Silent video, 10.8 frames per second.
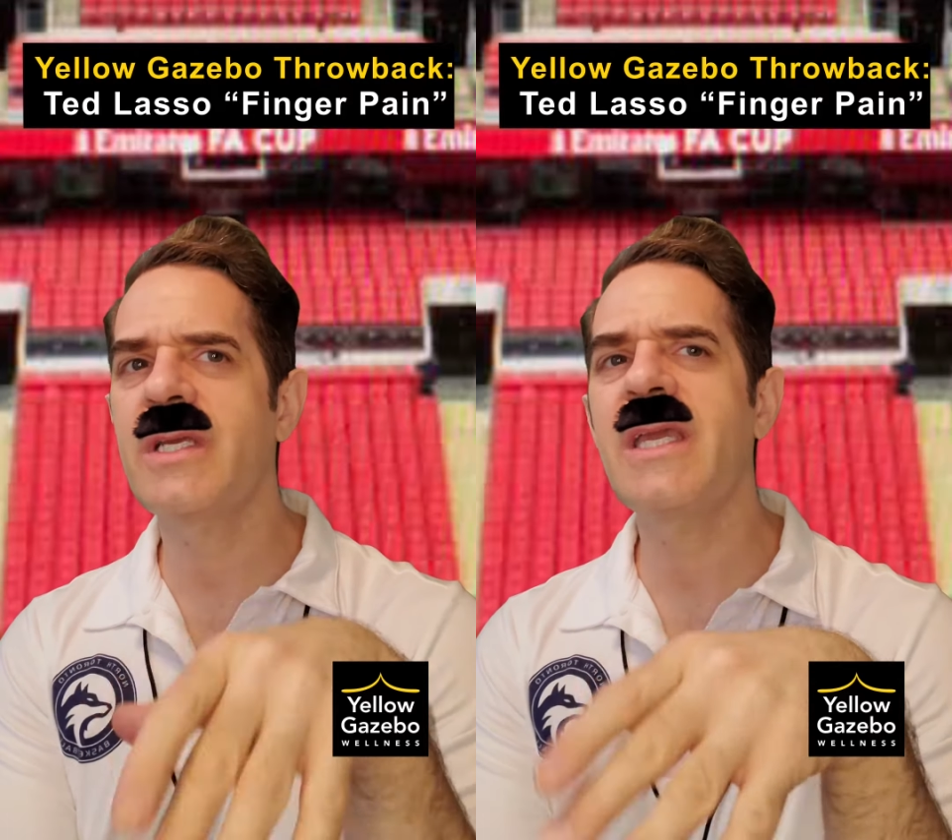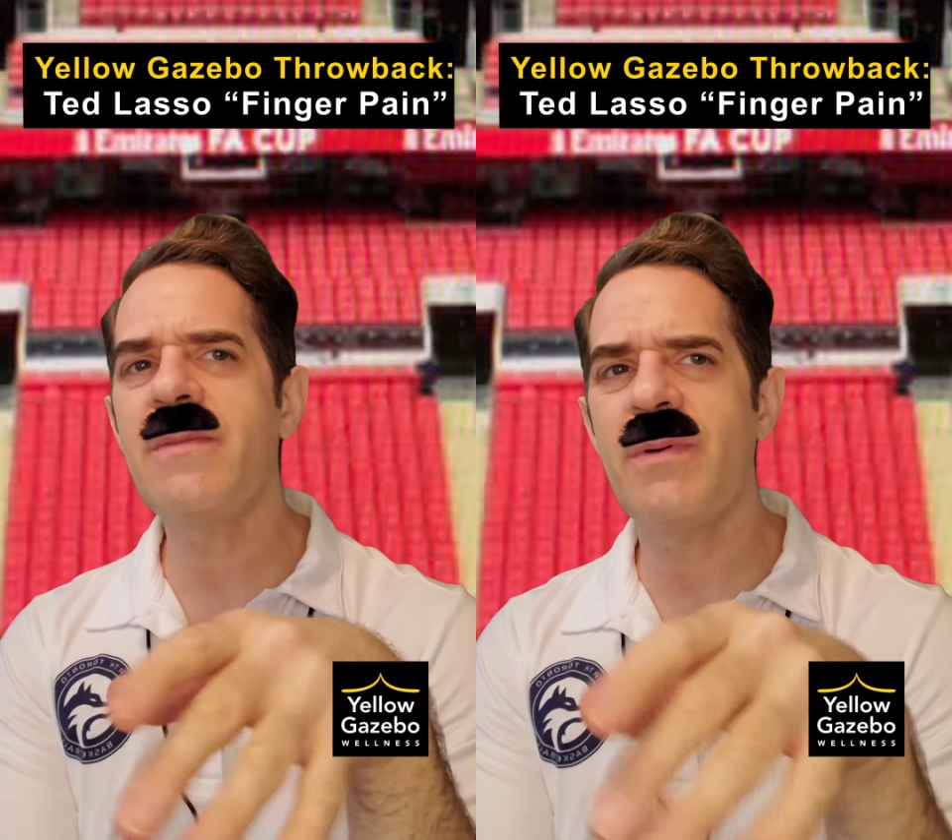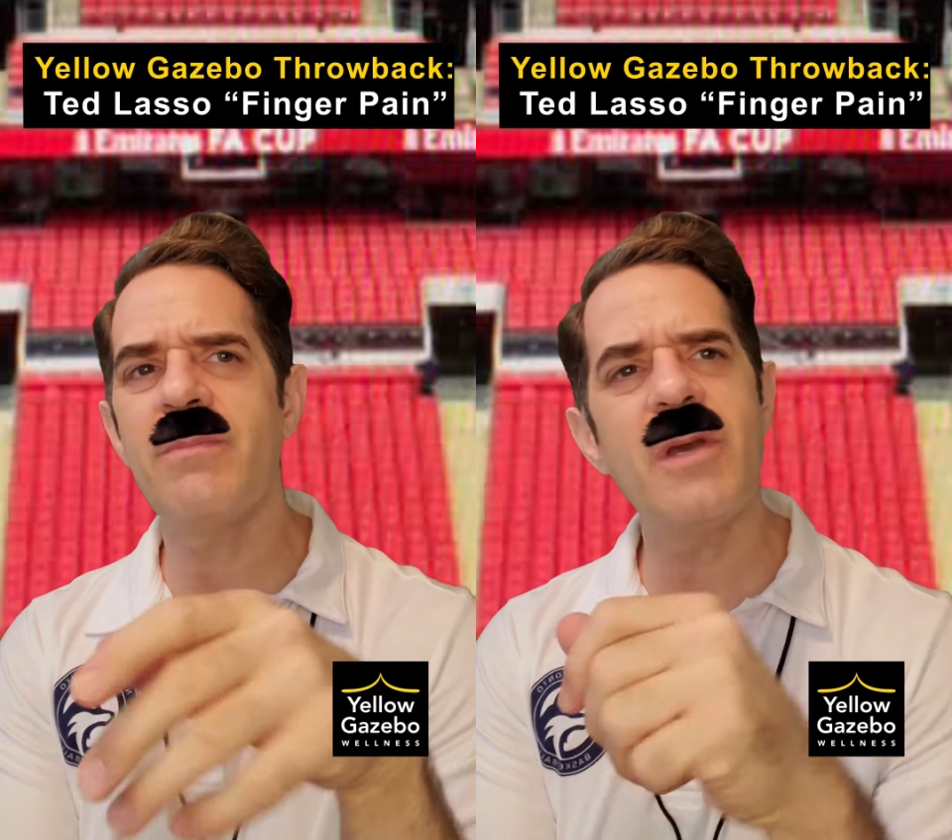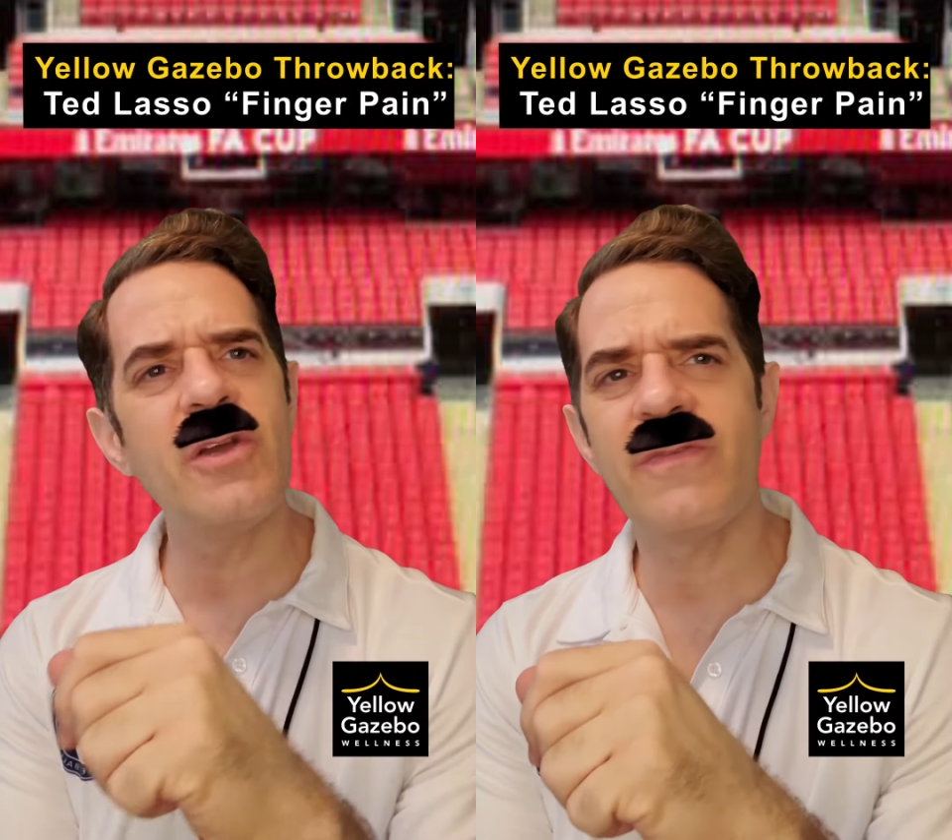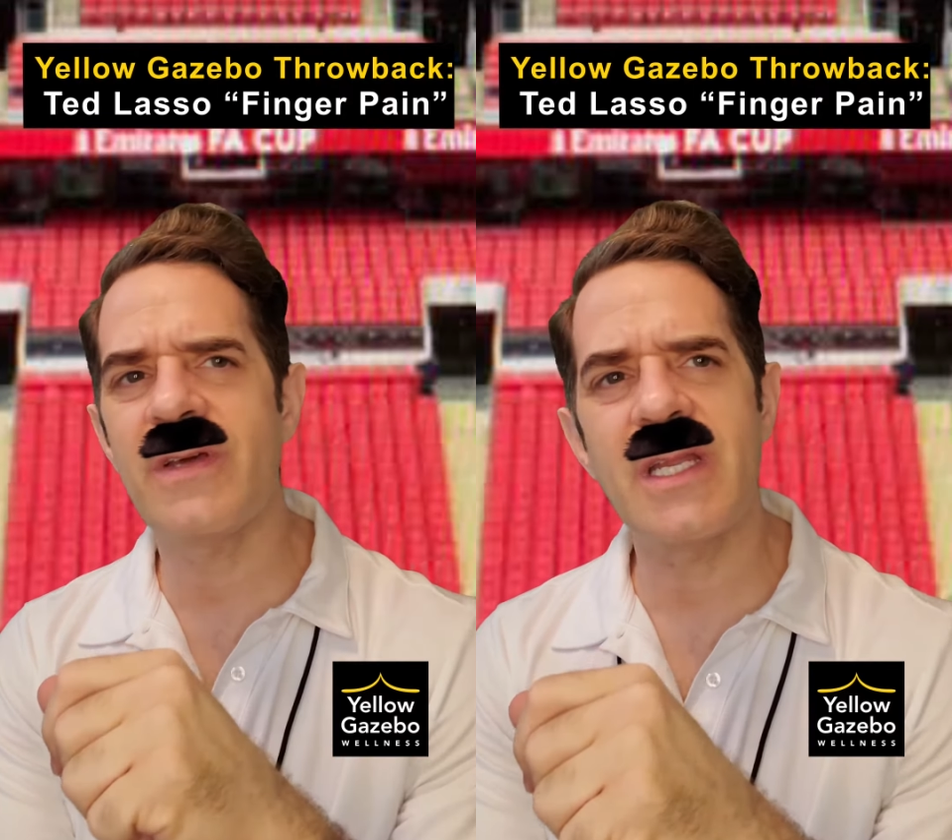it moving
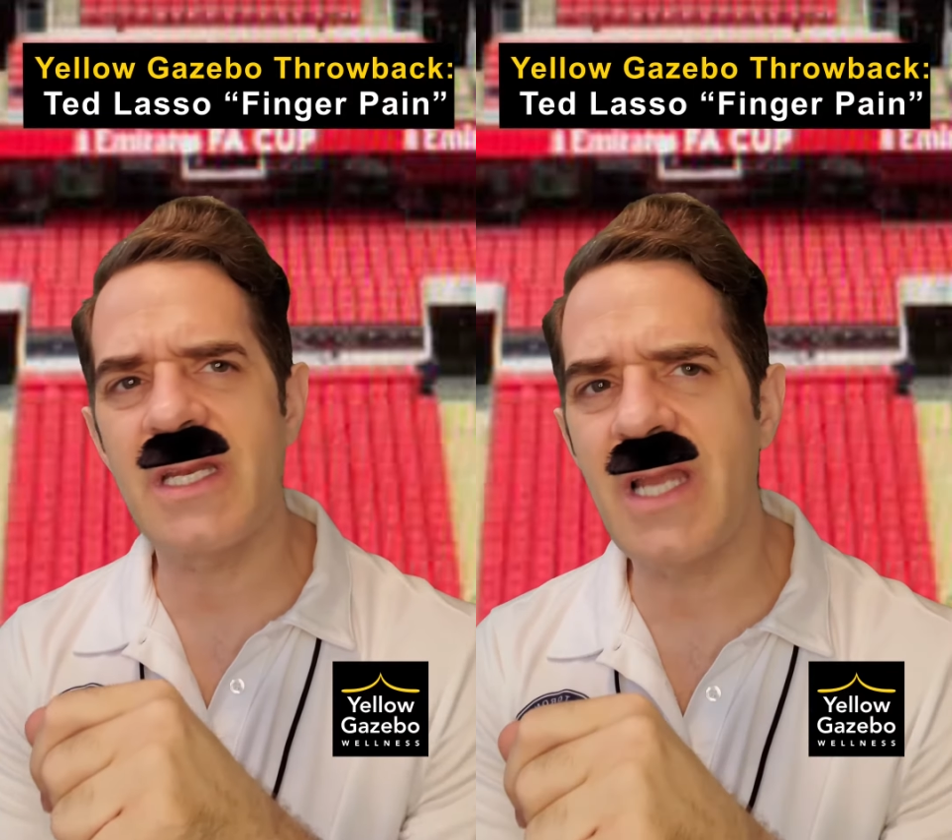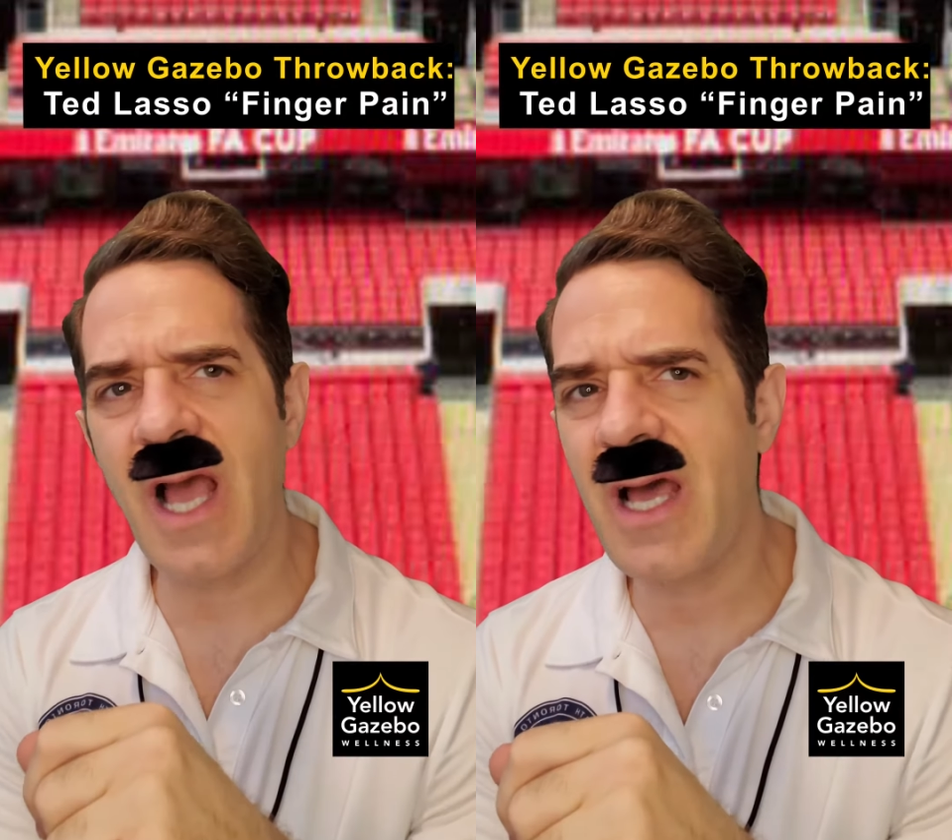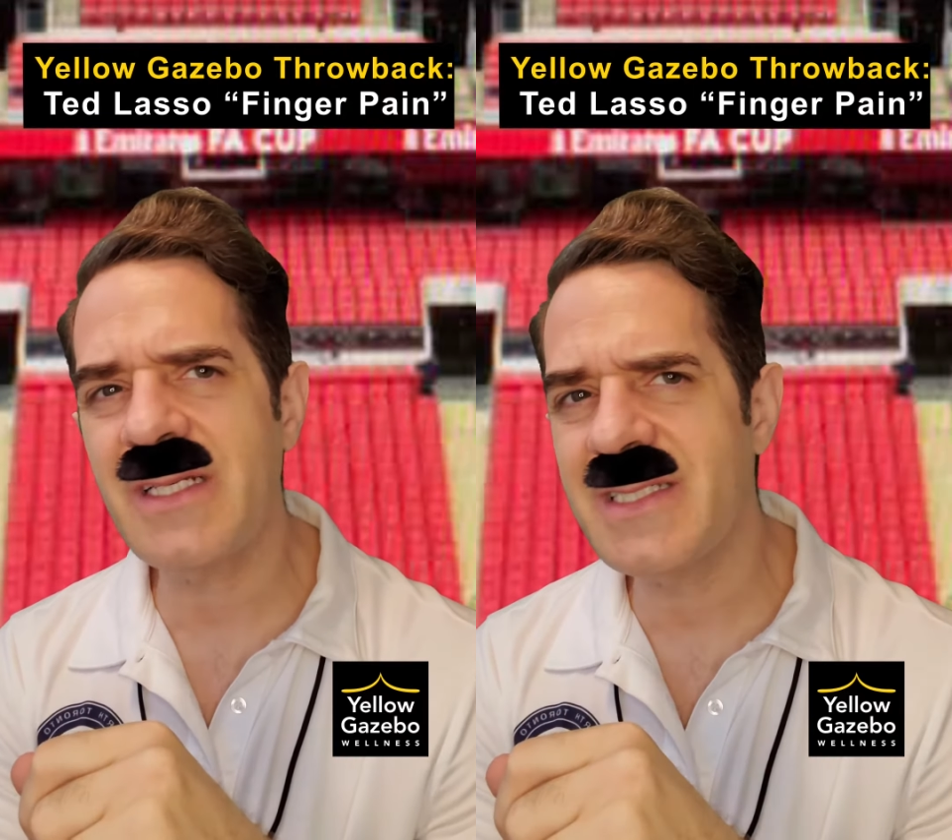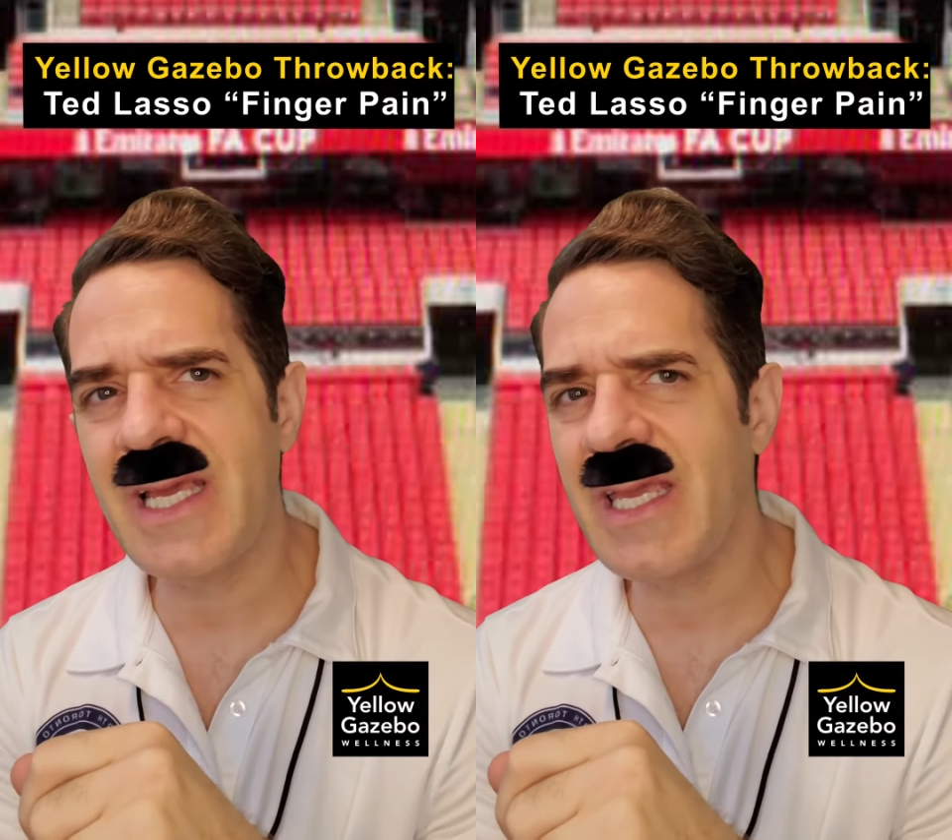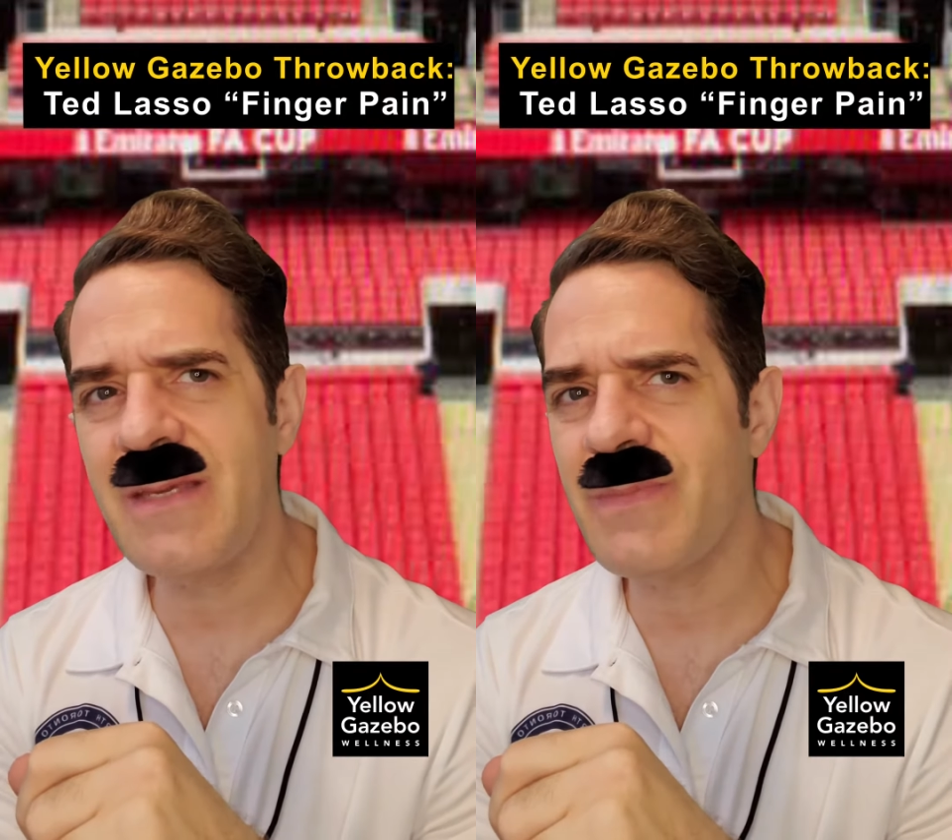and not tape
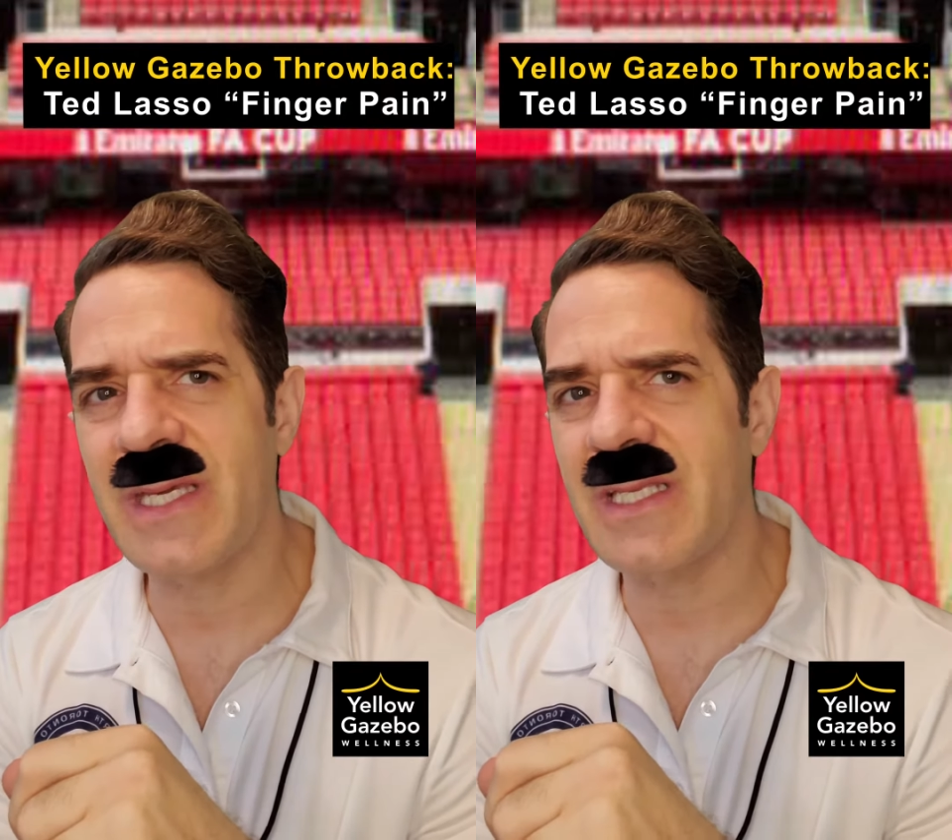it.